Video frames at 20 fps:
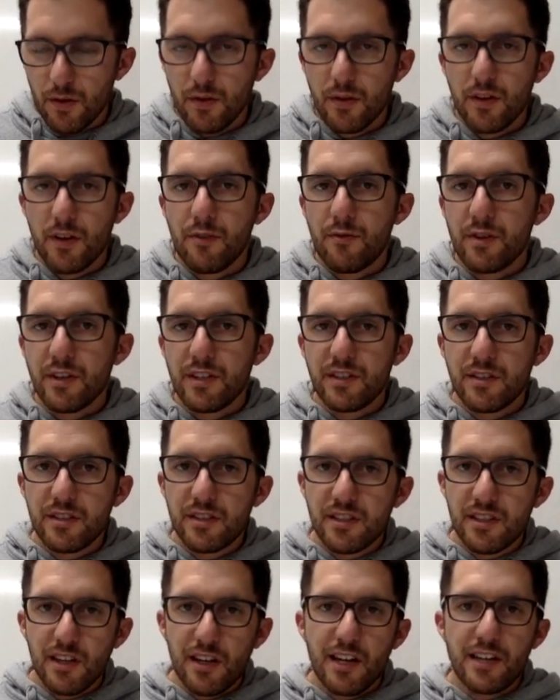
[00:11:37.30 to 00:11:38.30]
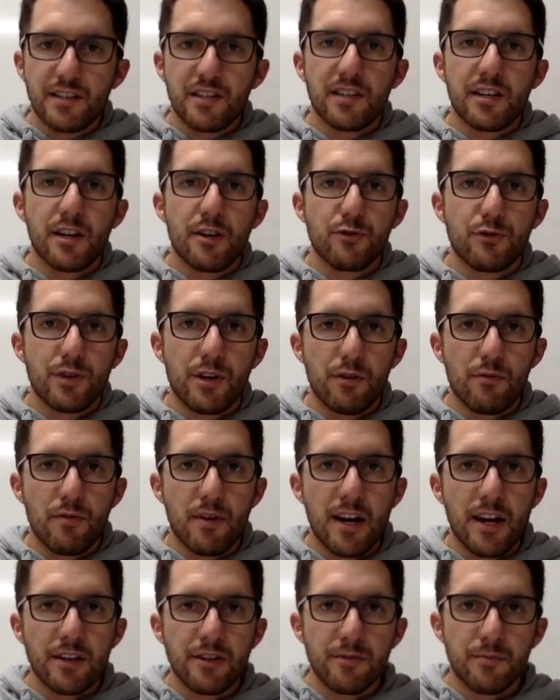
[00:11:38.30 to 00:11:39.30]
If we select a country at
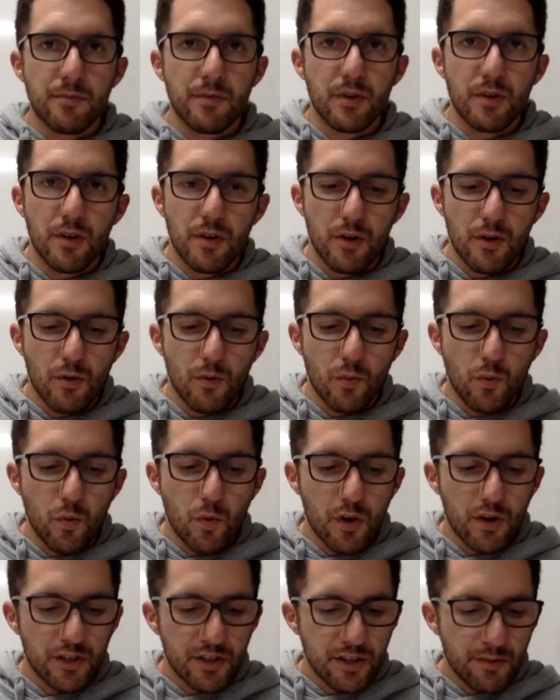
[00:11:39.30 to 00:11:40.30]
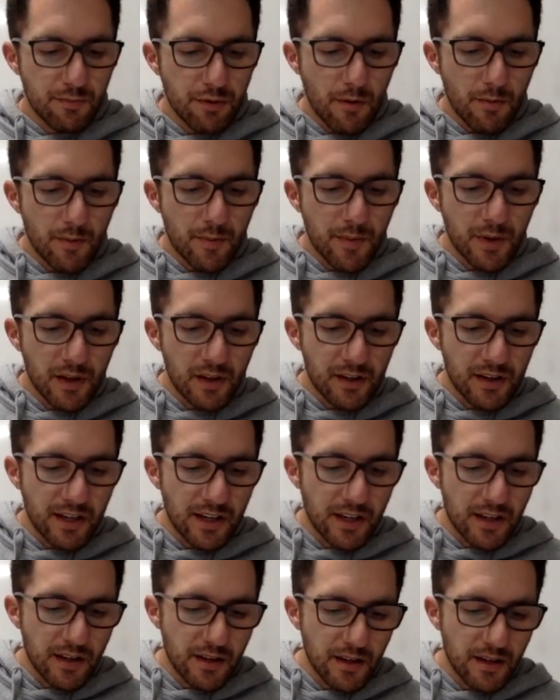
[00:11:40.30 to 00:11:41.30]
random, what's the
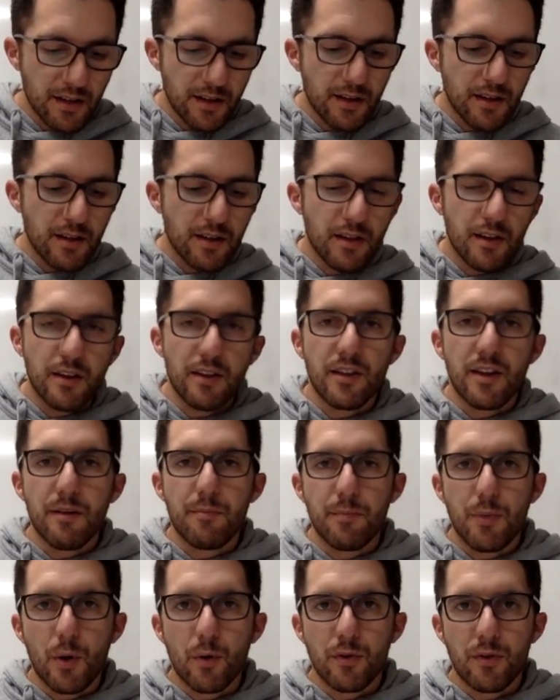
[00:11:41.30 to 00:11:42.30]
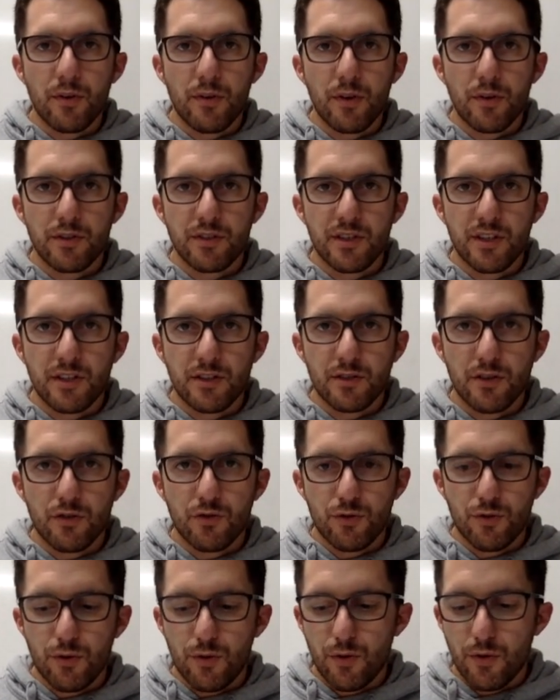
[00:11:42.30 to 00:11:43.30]
probability that both of those things are
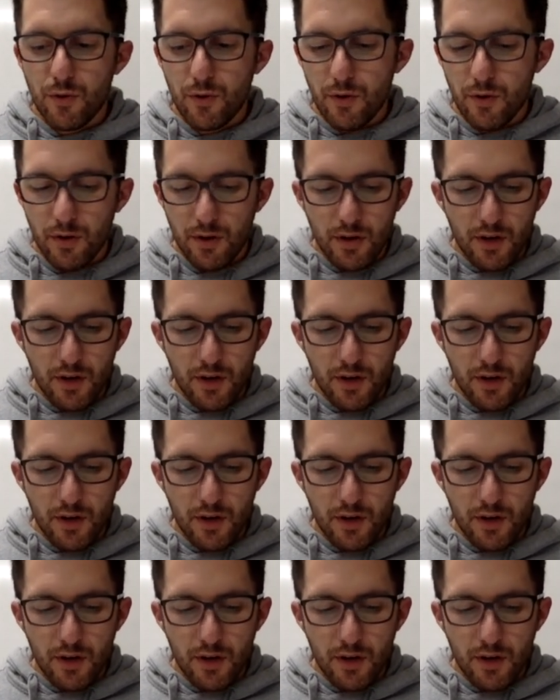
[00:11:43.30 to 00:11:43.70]
true?